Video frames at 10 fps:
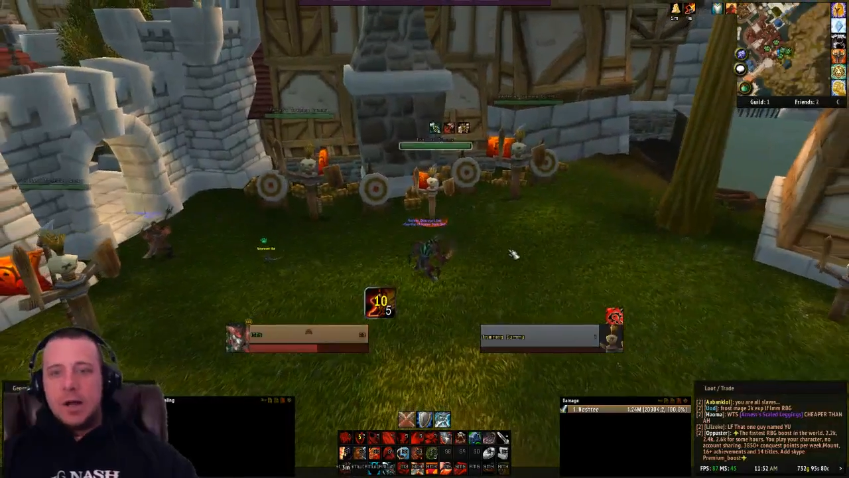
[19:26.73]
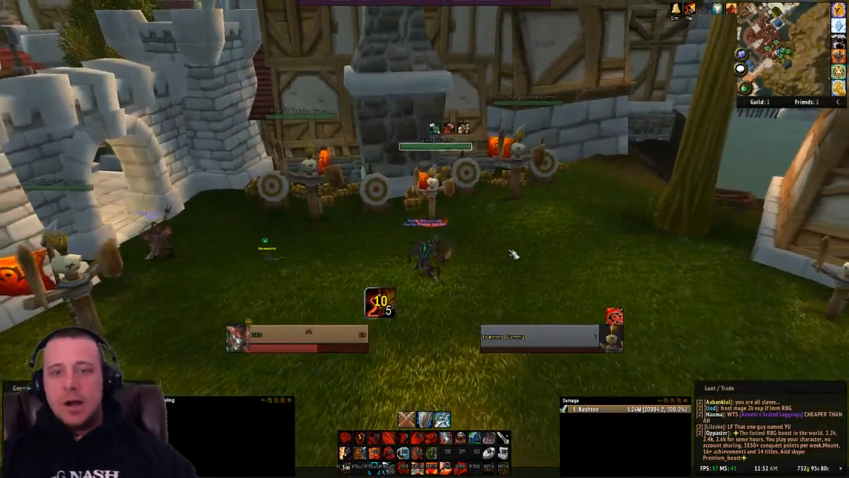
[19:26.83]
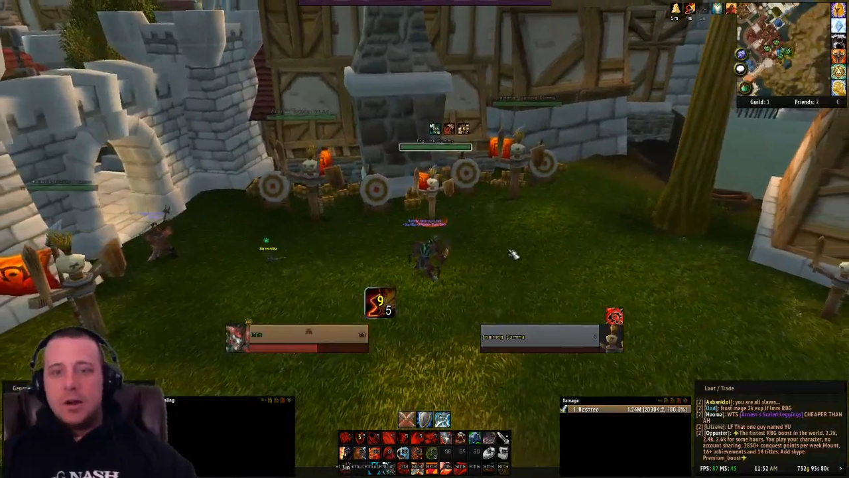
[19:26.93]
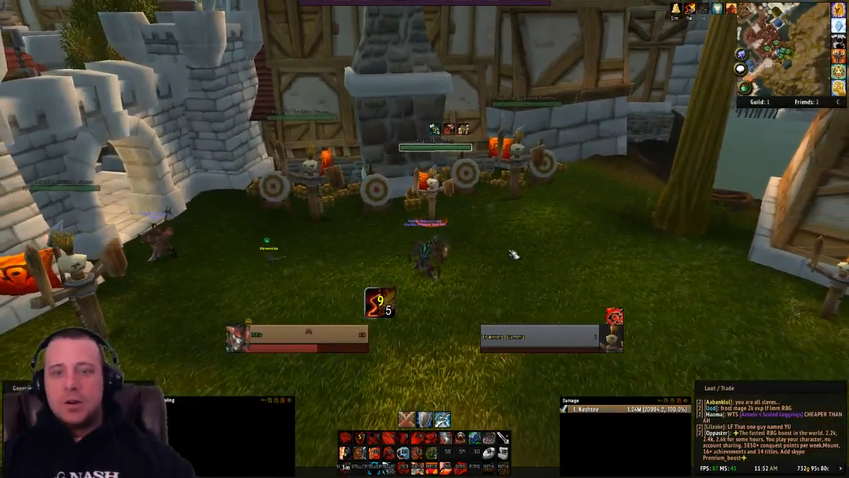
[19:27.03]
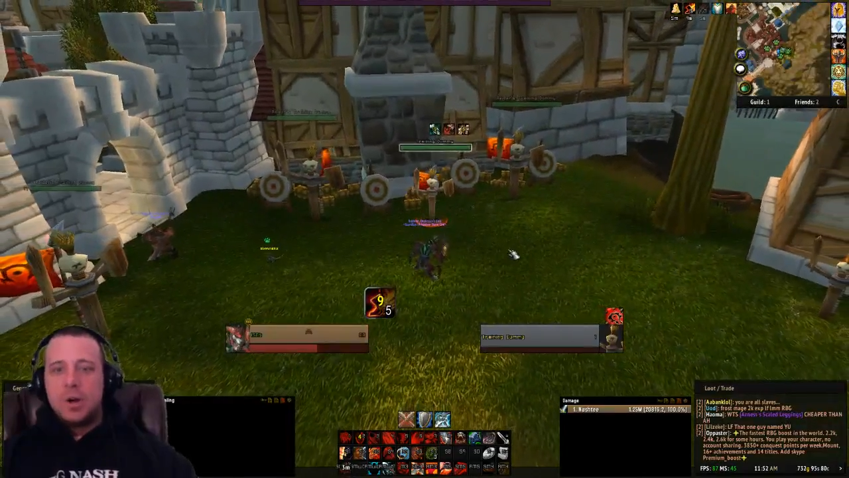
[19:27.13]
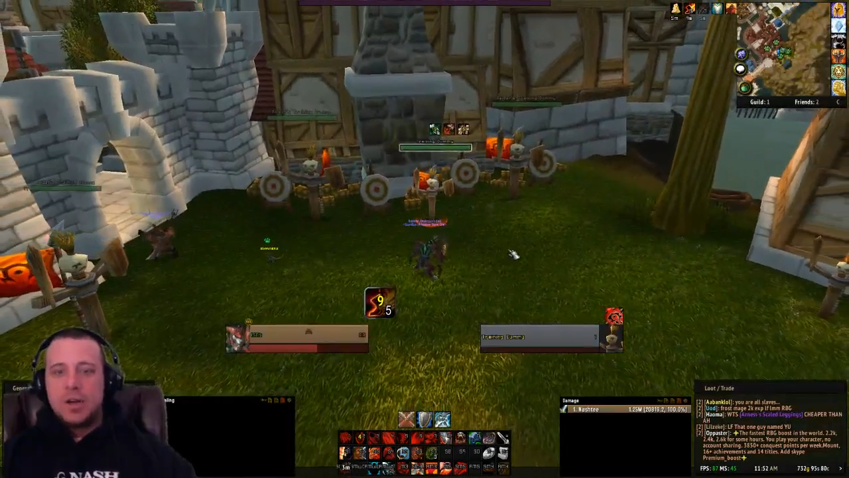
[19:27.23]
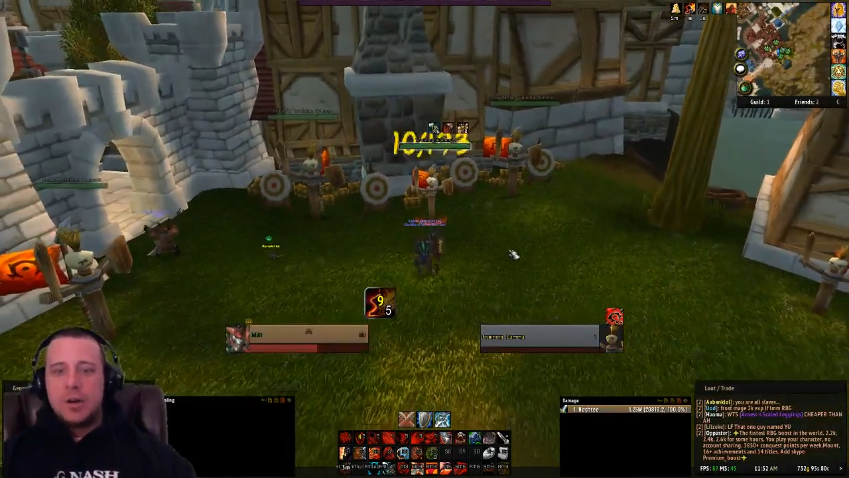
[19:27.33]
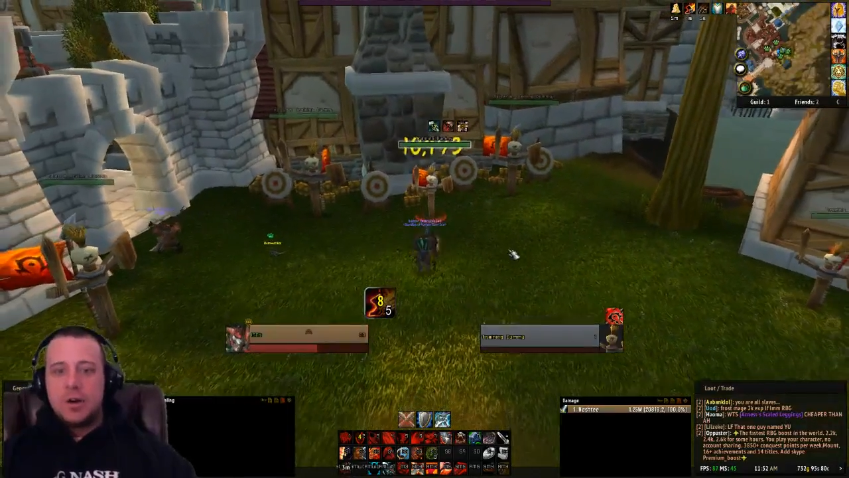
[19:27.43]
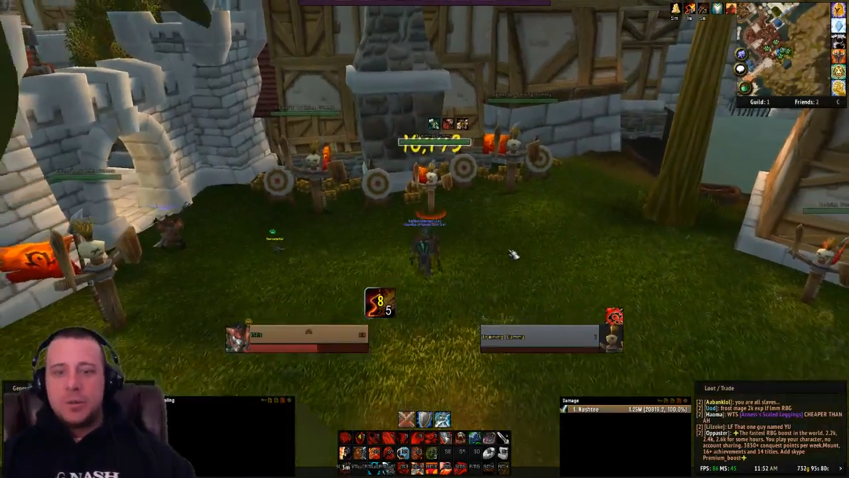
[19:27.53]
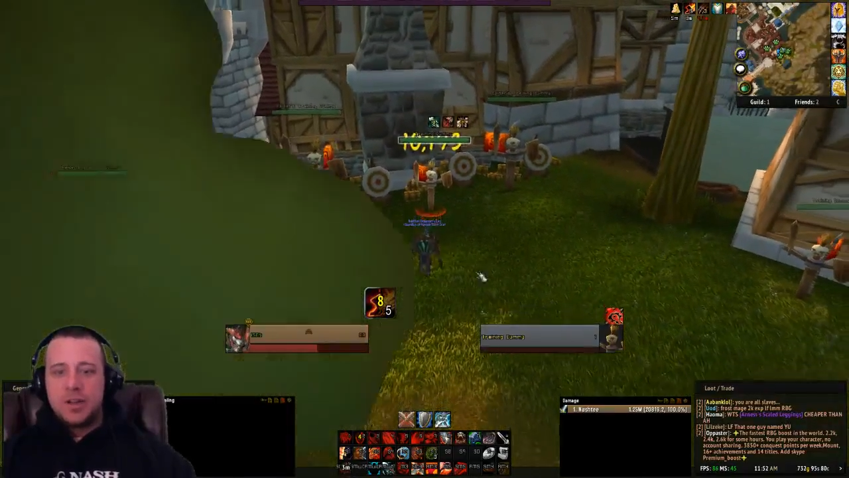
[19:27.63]
How do I
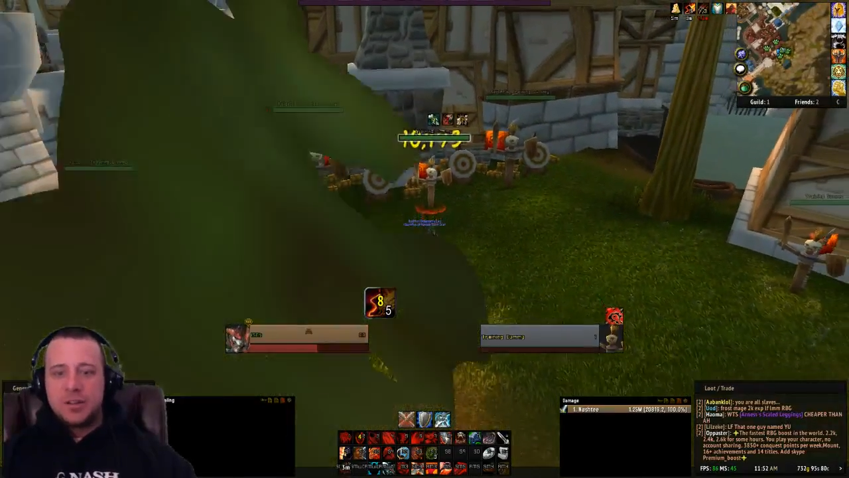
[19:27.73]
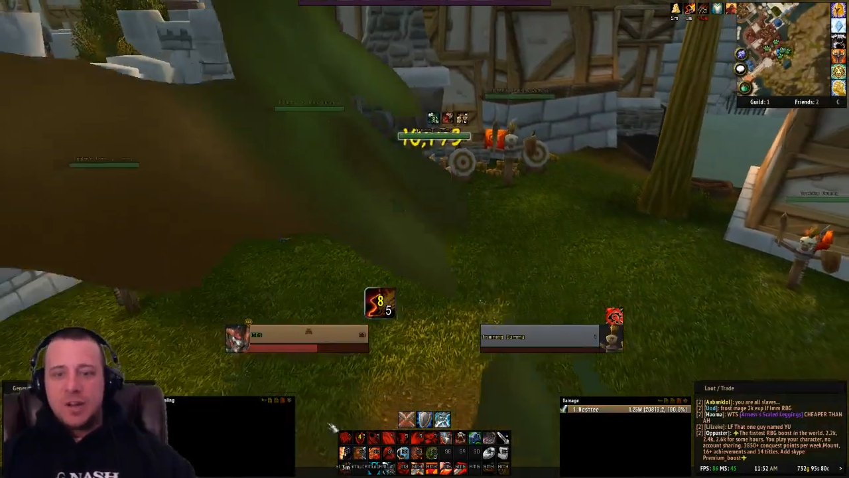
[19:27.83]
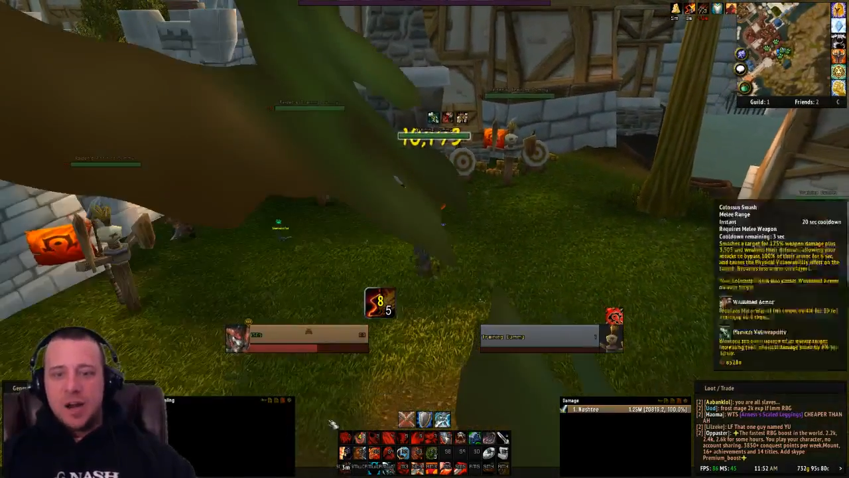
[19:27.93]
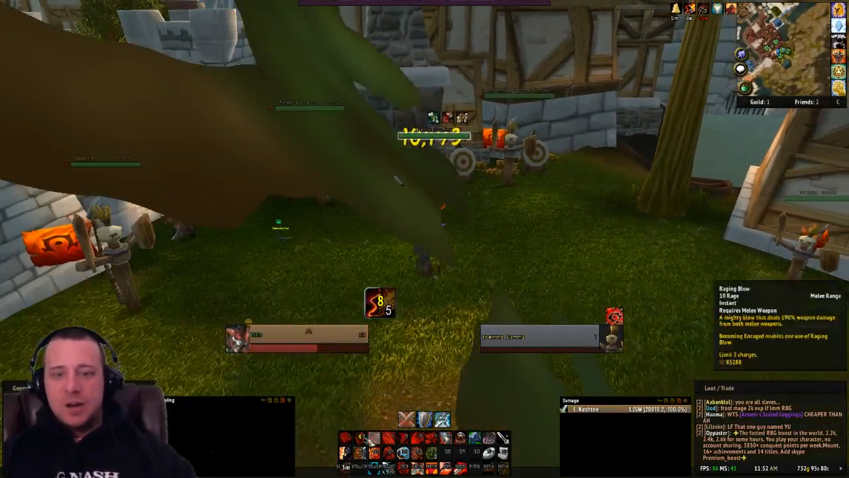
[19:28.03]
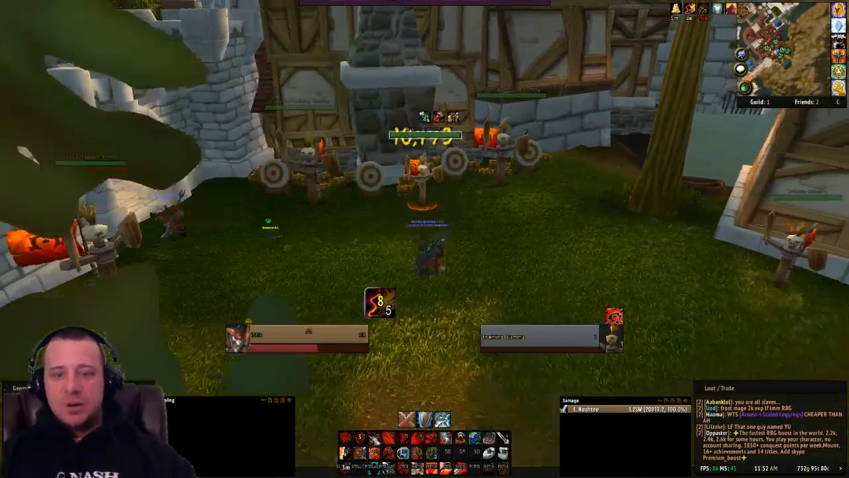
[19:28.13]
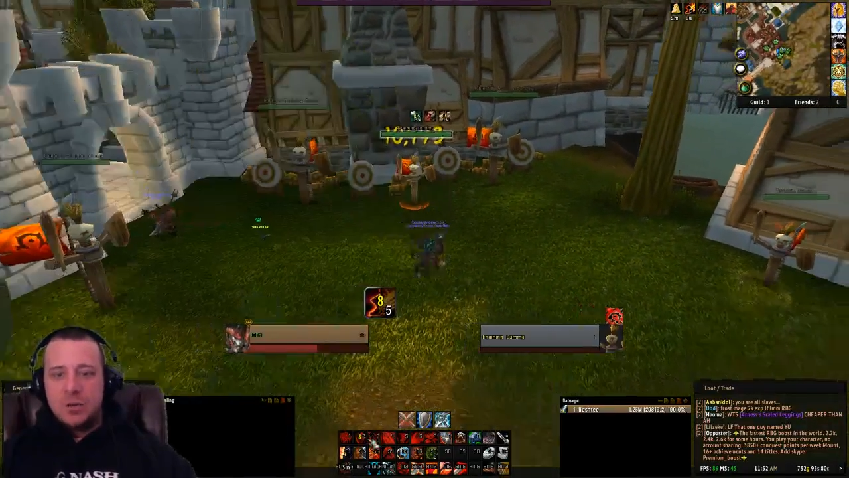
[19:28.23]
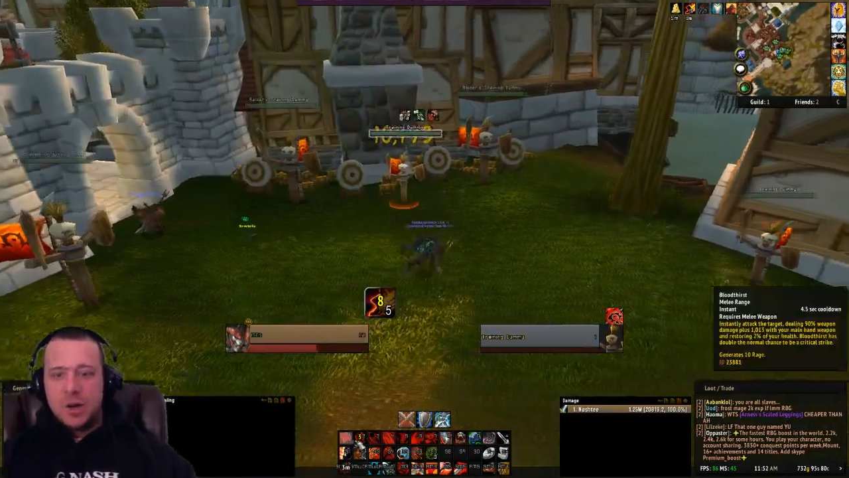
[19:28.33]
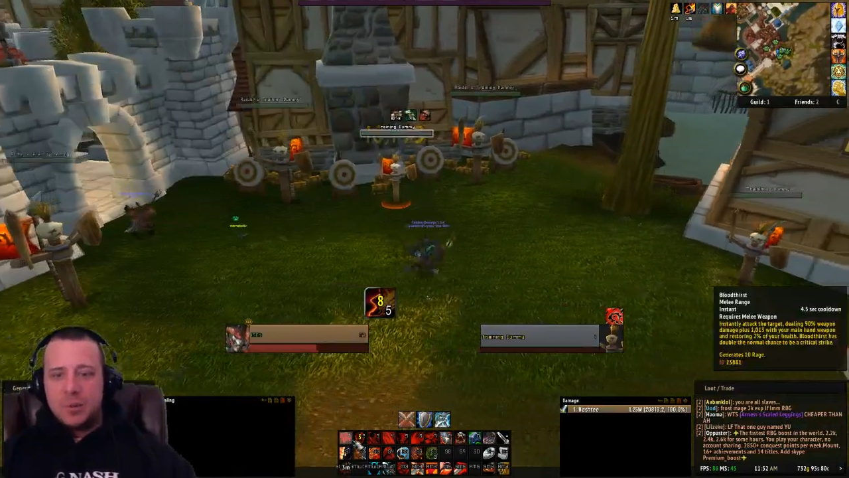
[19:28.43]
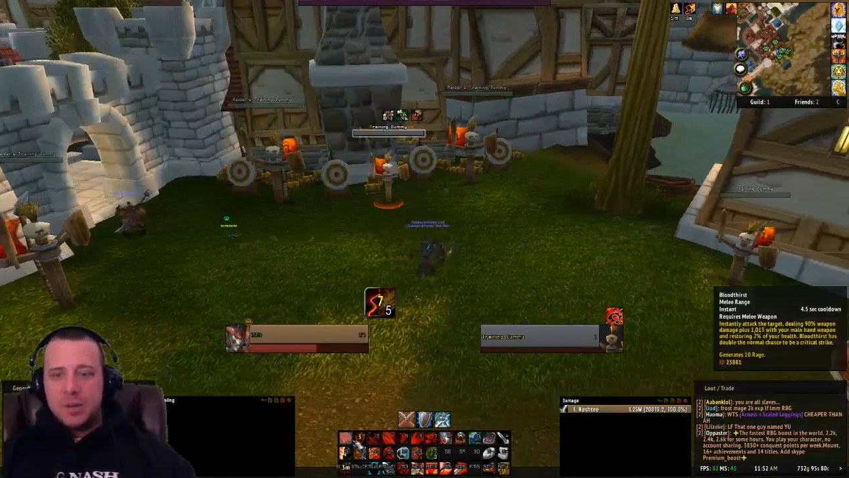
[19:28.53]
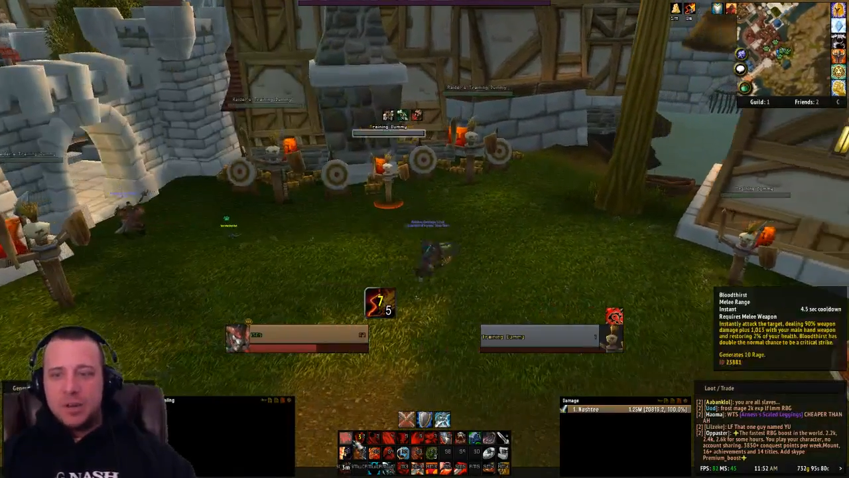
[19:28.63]
know? Because I don't
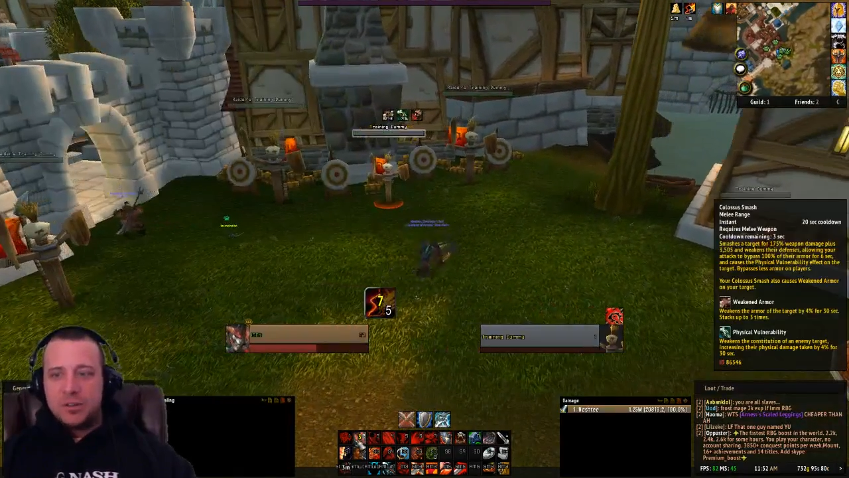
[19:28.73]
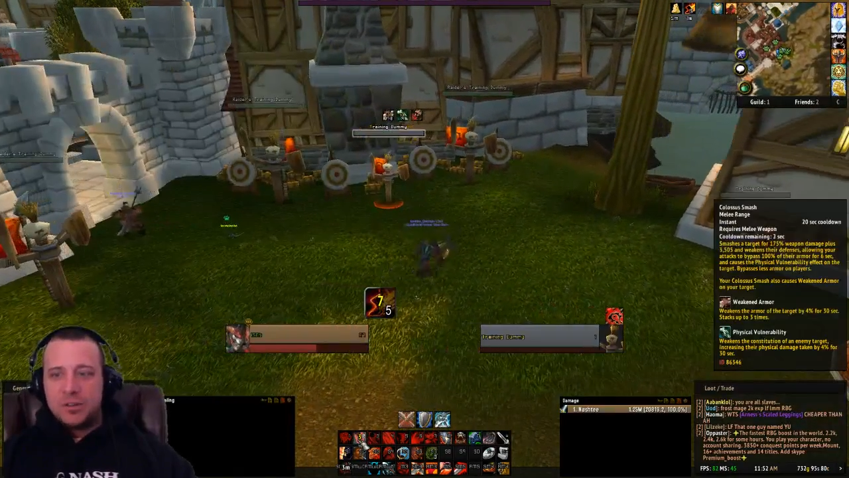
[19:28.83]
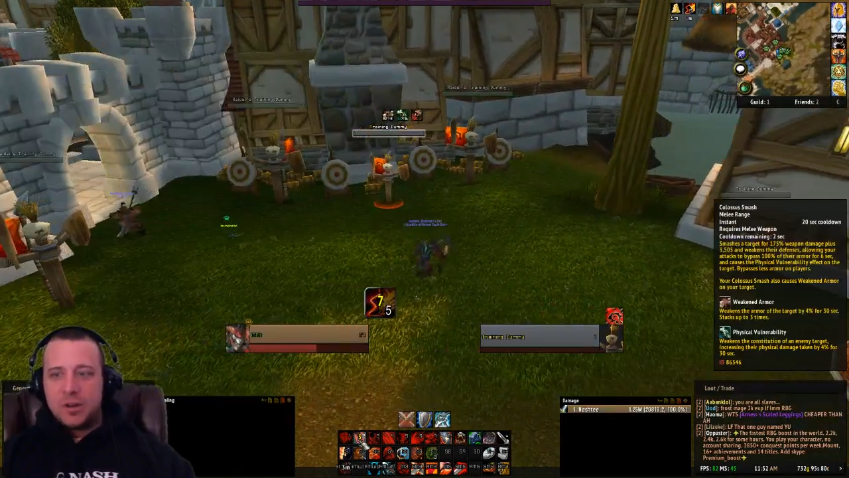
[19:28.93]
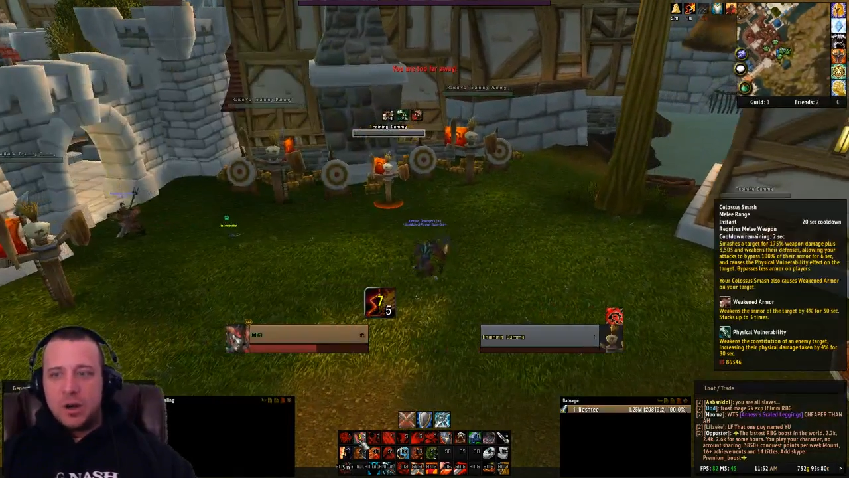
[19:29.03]
want to miss